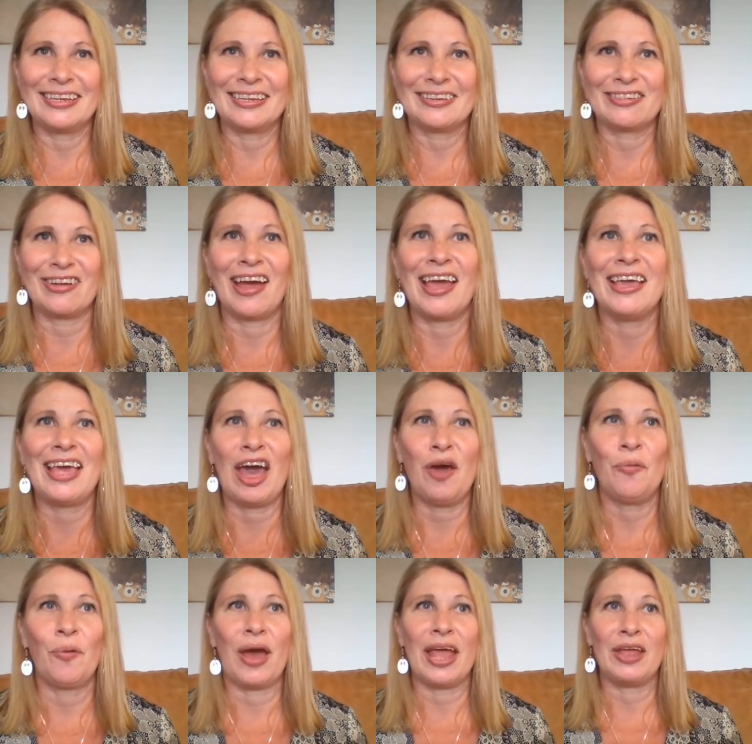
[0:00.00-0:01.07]
try and get
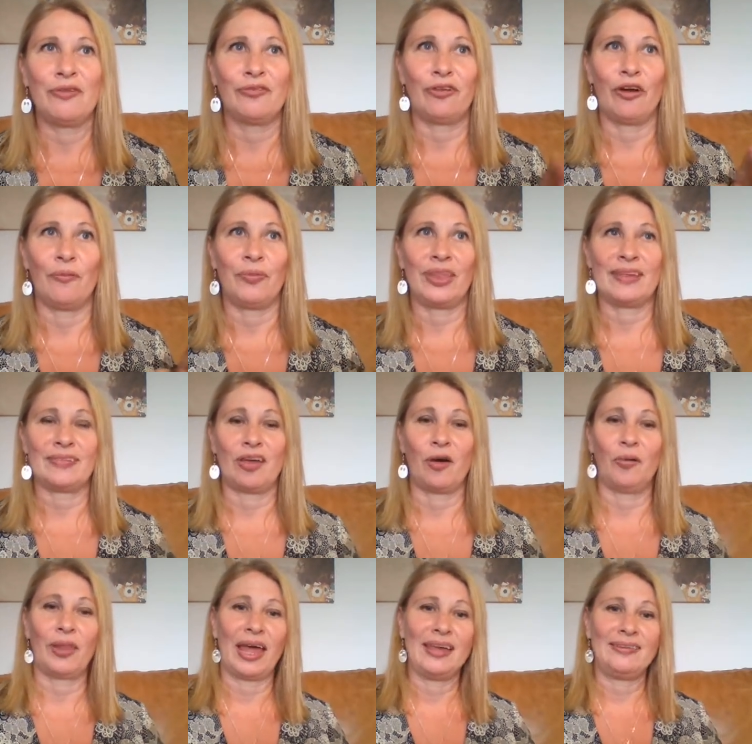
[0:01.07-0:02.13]
away from this
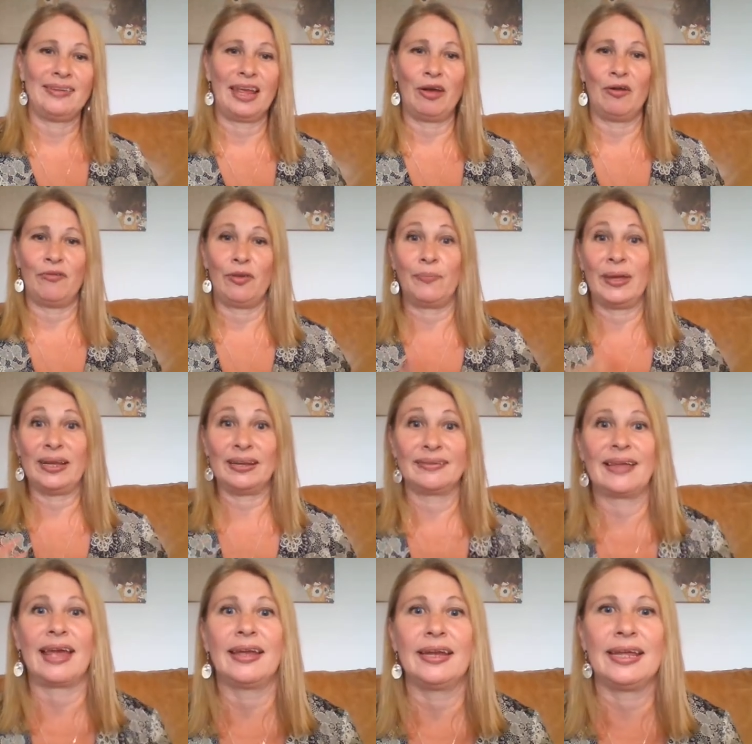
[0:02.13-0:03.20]
whole idea of it being a
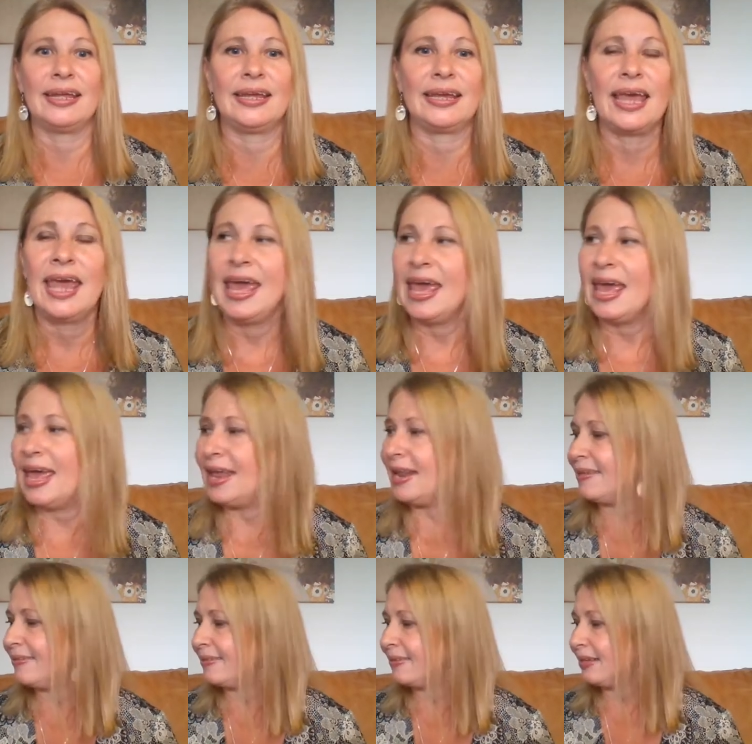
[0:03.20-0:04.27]
technique. It
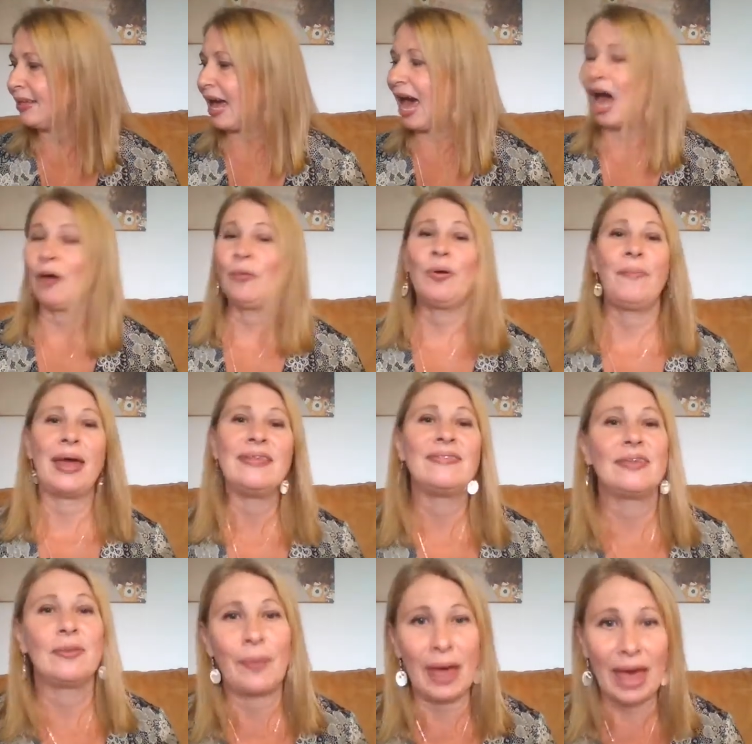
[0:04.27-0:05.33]
is how we're meant
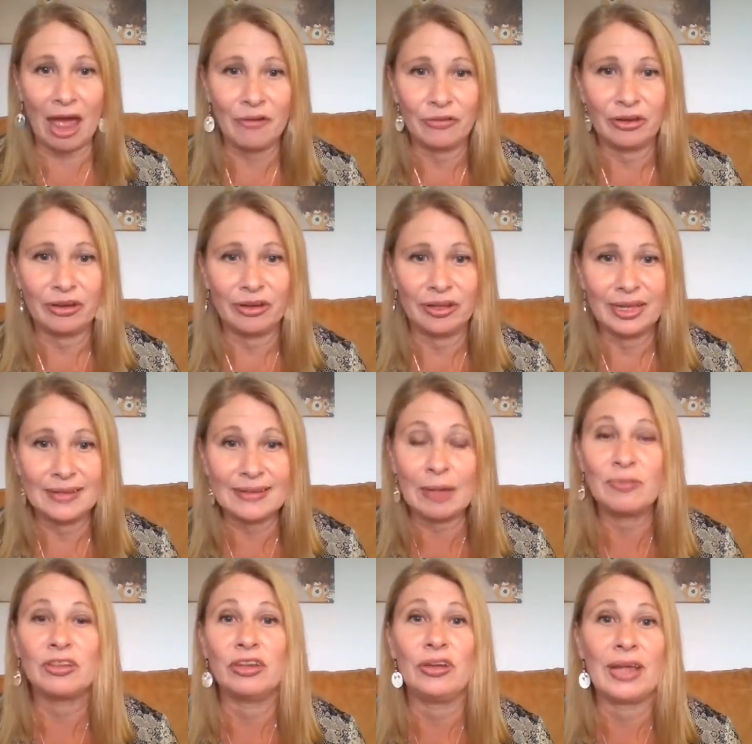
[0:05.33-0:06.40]
to parent. It's
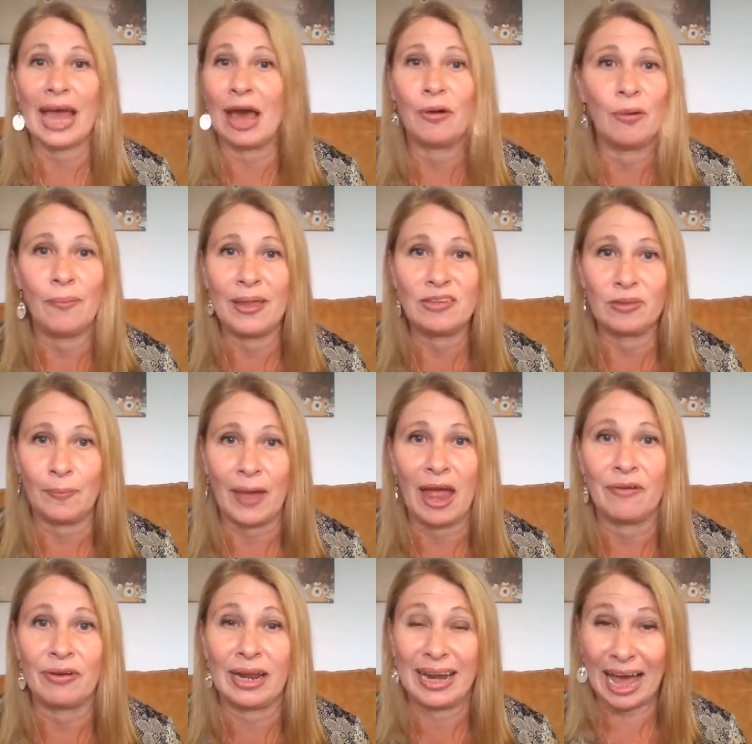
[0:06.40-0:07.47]
absolutely how we're meant to
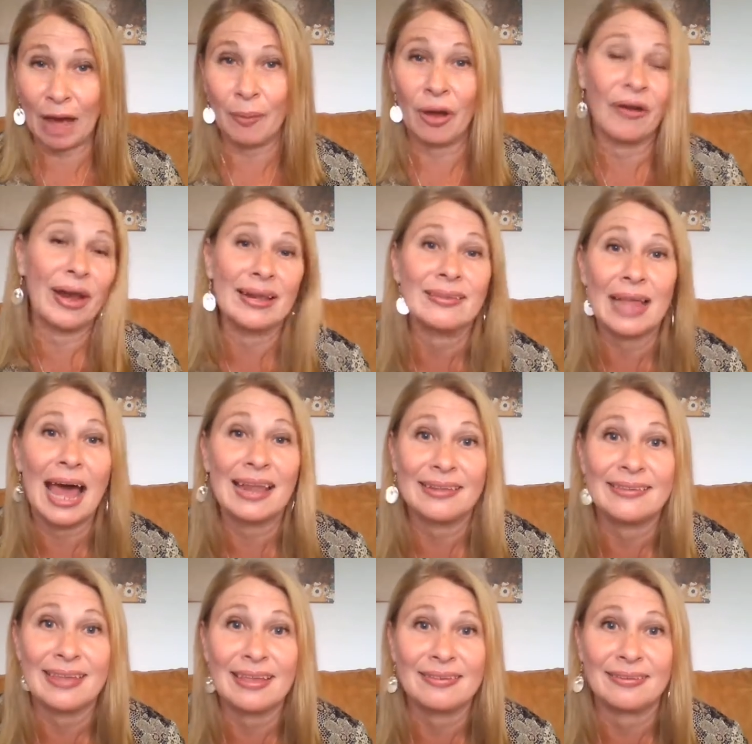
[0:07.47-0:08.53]
parent and how our
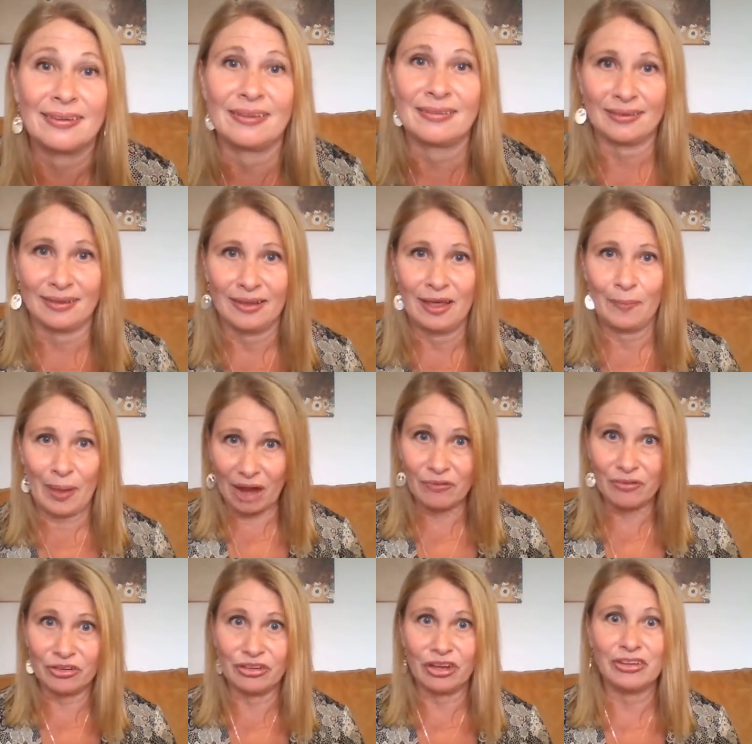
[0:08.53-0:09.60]
ancestors
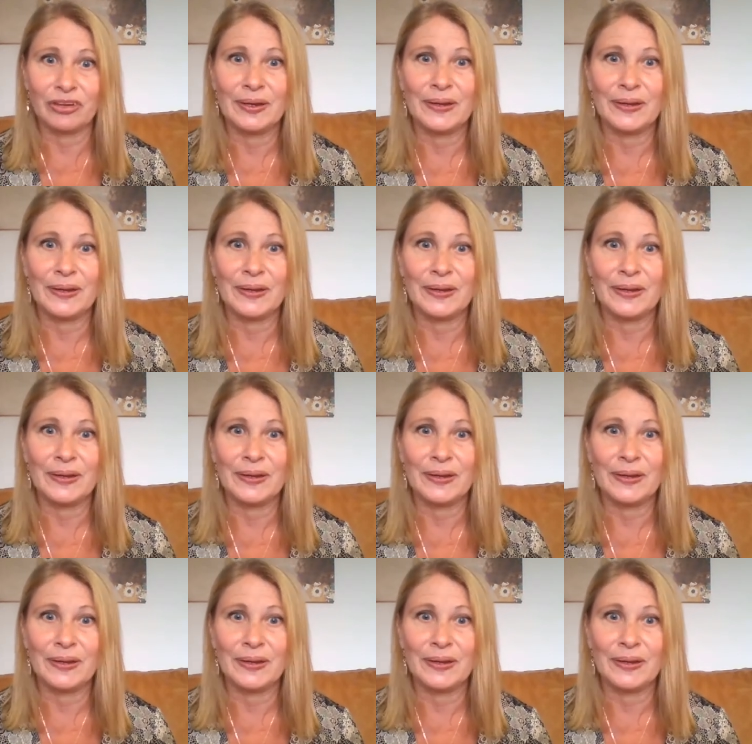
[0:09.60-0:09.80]
parented.